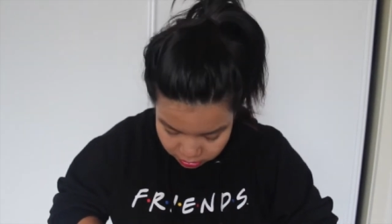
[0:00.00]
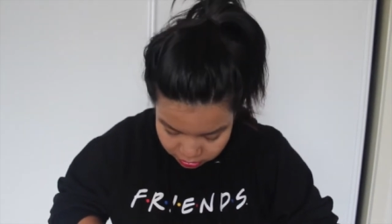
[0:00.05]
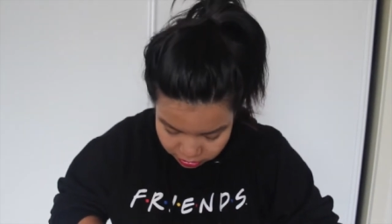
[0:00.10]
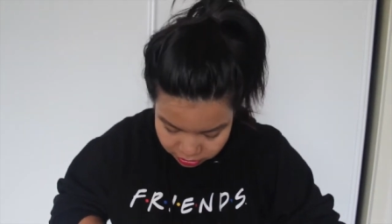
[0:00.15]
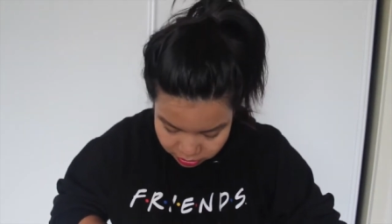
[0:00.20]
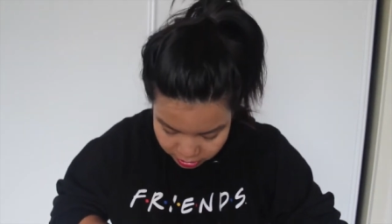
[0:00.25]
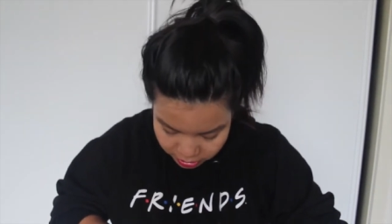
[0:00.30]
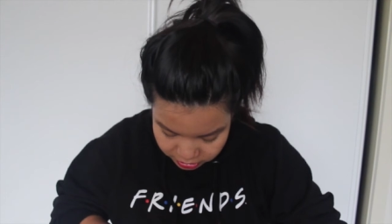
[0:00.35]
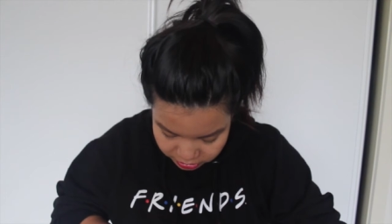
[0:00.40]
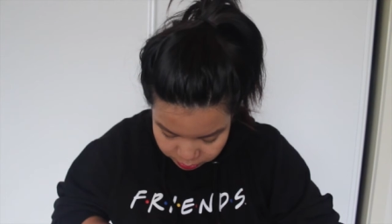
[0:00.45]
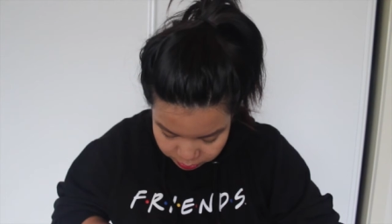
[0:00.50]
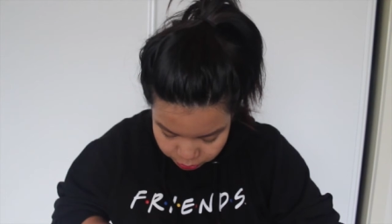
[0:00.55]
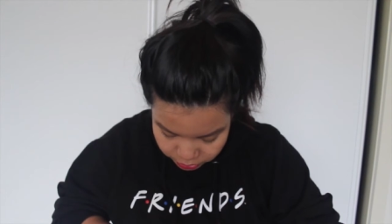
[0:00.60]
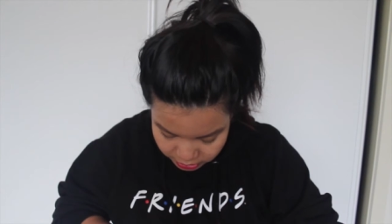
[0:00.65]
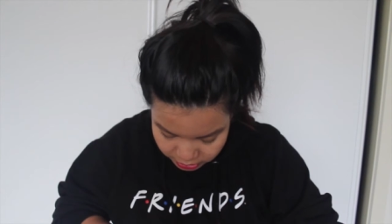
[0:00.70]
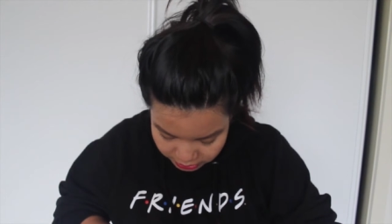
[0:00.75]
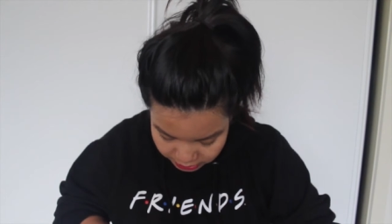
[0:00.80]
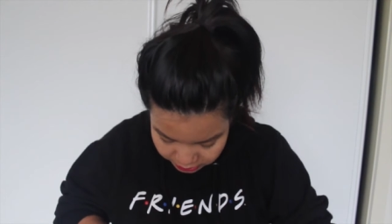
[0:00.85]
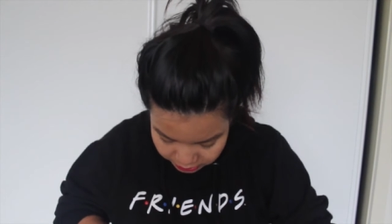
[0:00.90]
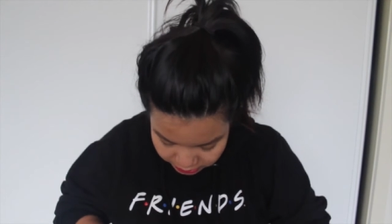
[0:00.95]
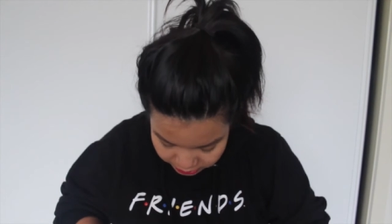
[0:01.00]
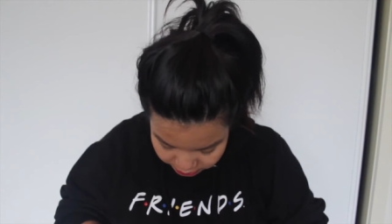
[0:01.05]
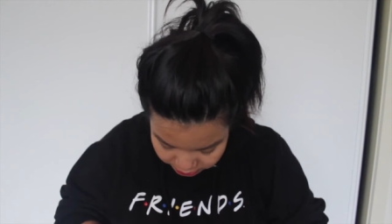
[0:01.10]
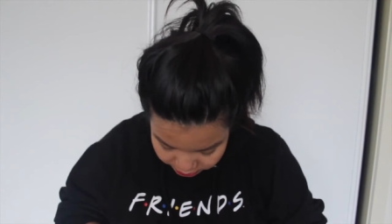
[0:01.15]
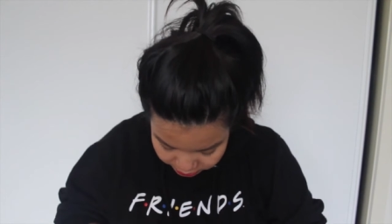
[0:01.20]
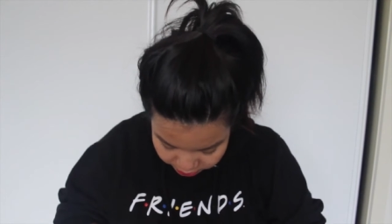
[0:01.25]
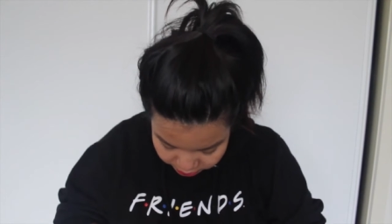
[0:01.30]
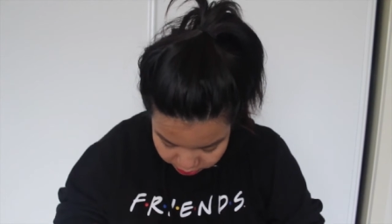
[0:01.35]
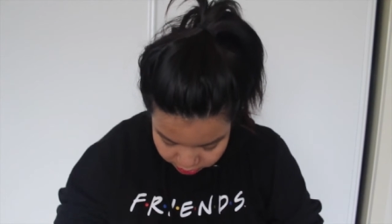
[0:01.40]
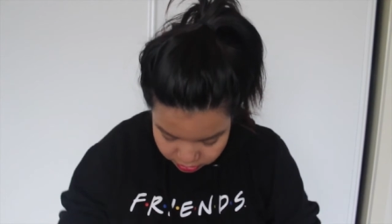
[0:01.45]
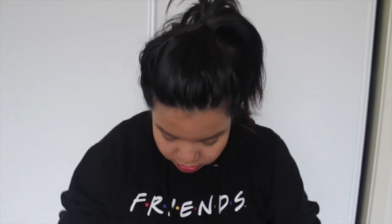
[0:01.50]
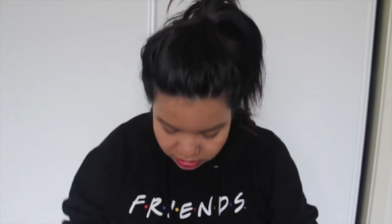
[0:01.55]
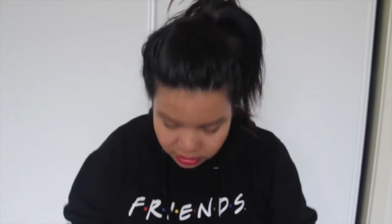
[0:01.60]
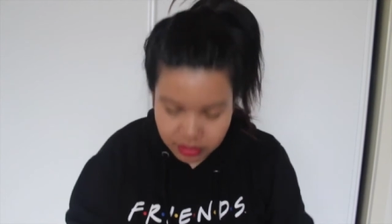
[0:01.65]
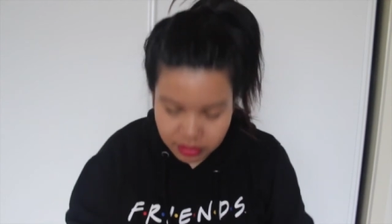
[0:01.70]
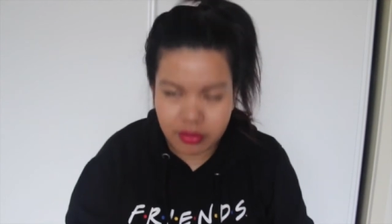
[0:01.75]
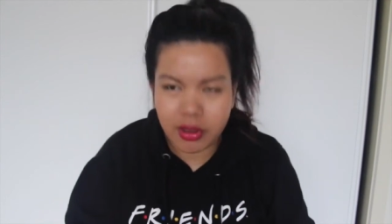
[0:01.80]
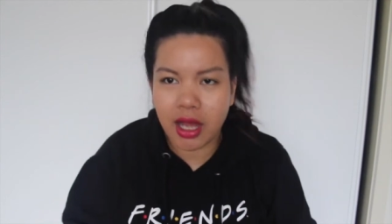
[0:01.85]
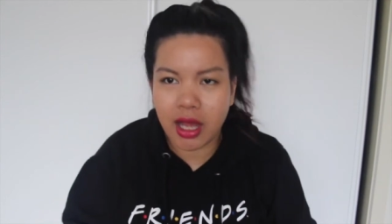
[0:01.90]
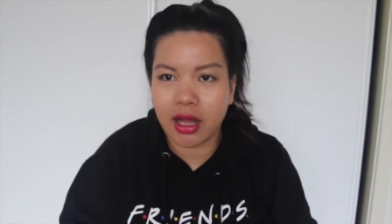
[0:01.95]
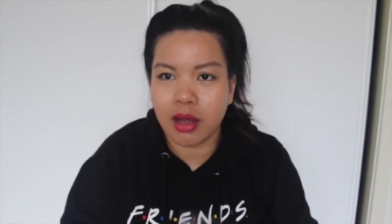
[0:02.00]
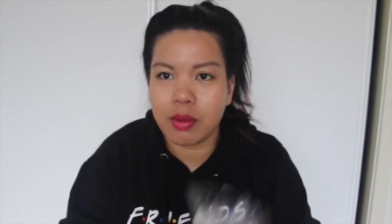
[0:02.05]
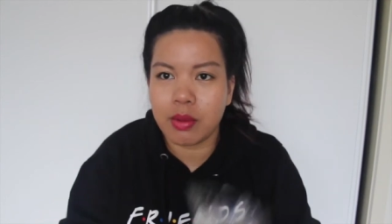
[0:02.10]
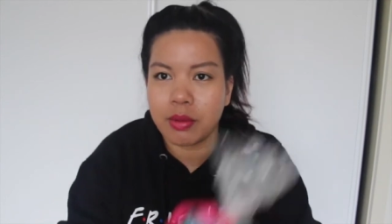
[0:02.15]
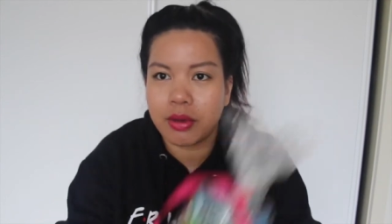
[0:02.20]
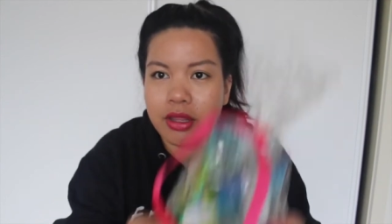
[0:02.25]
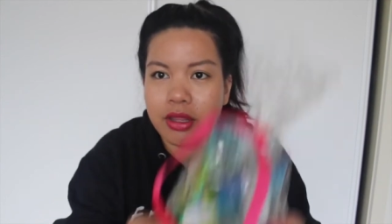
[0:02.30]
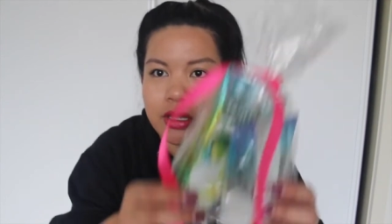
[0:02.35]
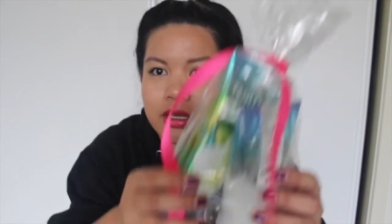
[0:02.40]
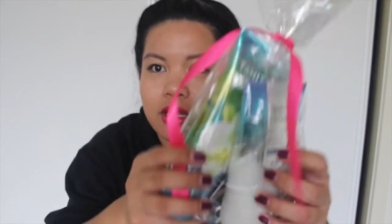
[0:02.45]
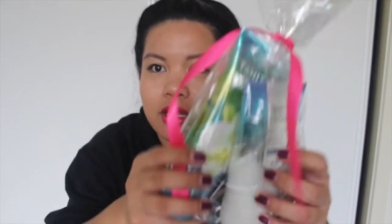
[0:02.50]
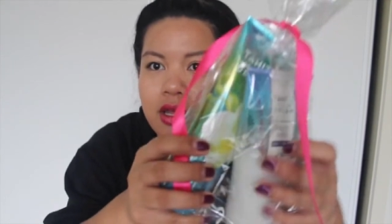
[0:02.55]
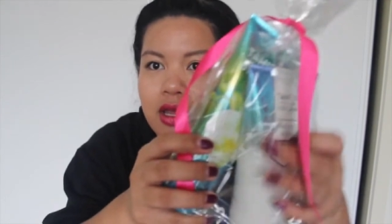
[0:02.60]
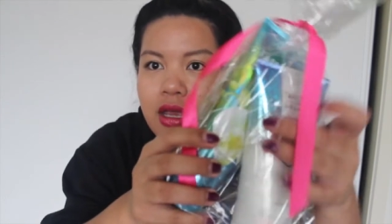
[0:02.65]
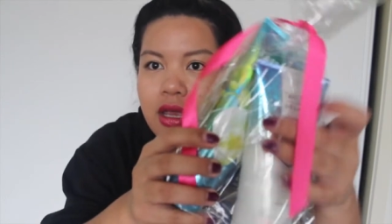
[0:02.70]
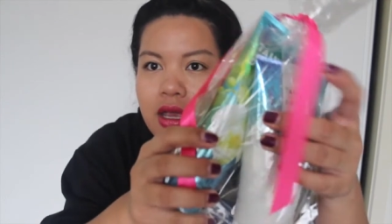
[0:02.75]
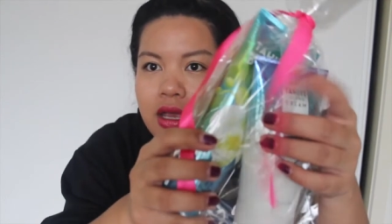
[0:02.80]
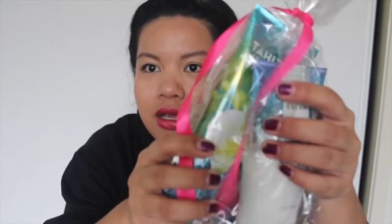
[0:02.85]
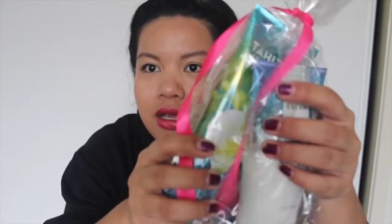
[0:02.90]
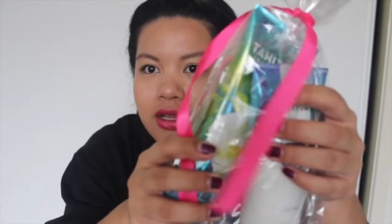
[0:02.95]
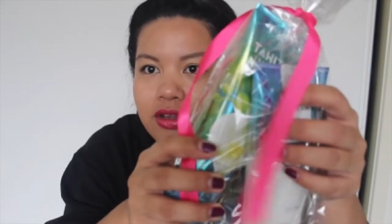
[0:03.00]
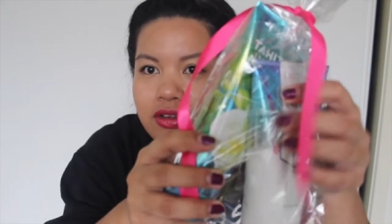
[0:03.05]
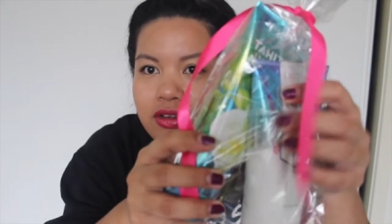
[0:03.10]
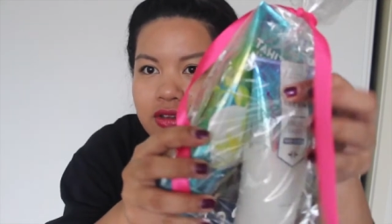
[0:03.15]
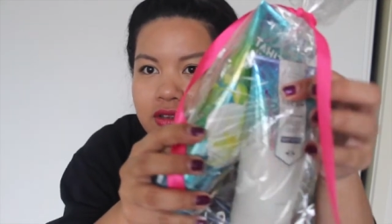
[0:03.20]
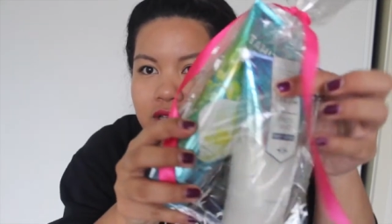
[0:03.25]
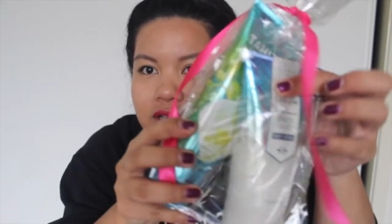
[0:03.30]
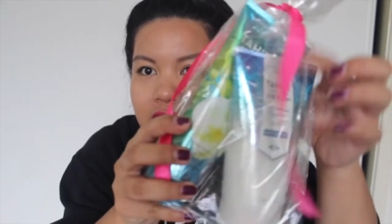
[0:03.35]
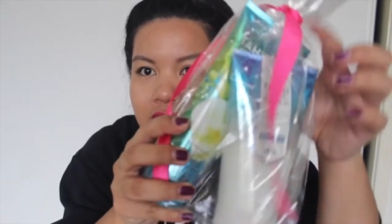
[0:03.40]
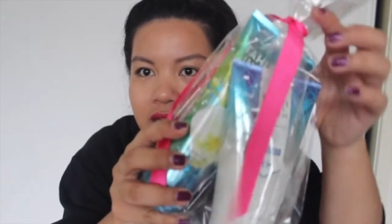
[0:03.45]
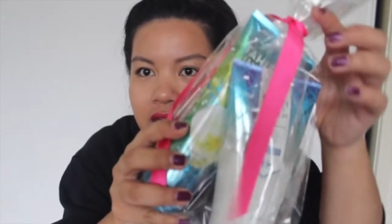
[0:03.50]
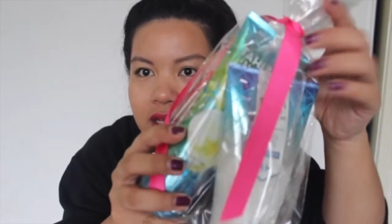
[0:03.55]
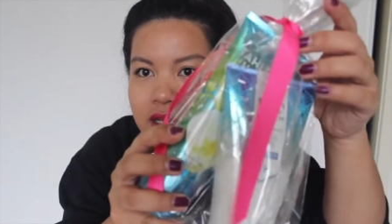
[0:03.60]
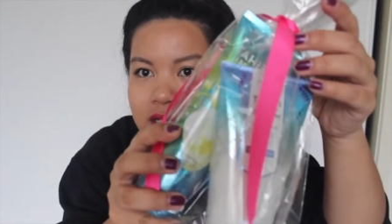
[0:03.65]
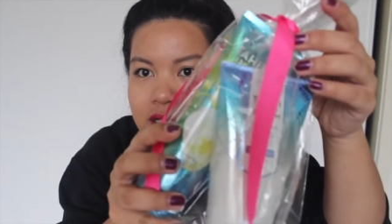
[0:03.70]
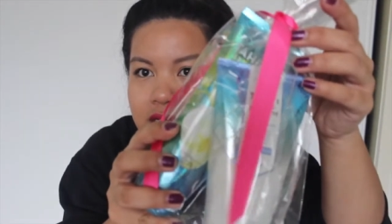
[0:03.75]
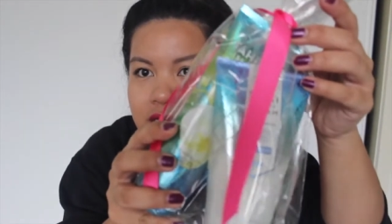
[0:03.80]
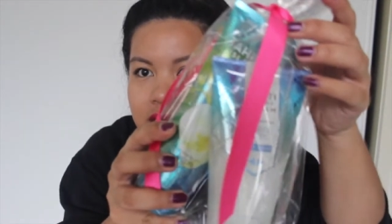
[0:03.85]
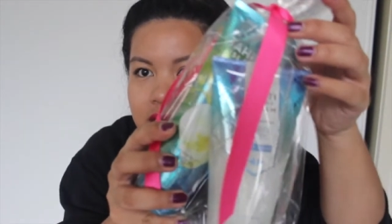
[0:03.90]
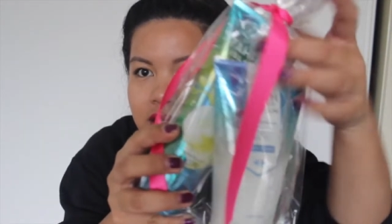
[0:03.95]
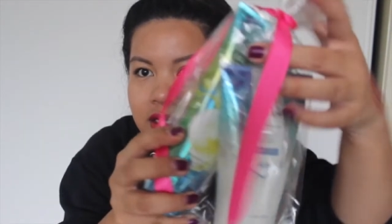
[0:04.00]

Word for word: So I just put it in there. I, I can't log Can you see it?